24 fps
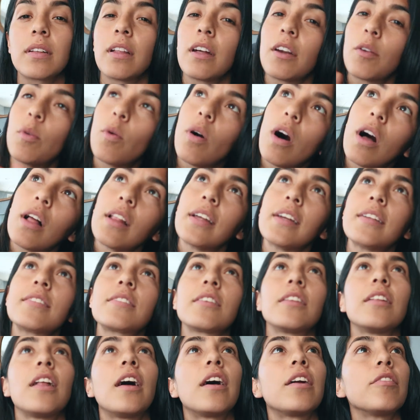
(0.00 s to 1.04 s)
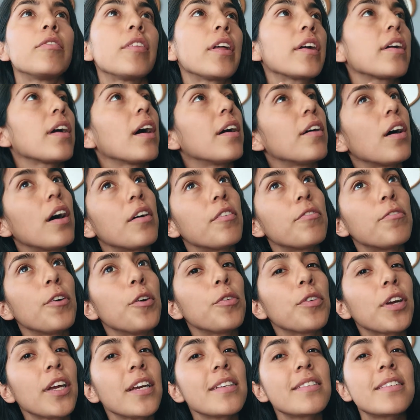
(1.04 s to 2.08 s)
a lot of wallets, a lot of like
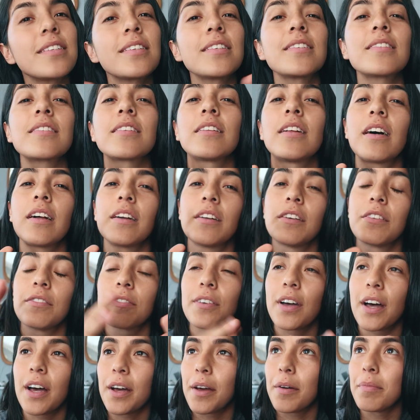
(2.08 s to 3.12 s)
phone cases, a lot of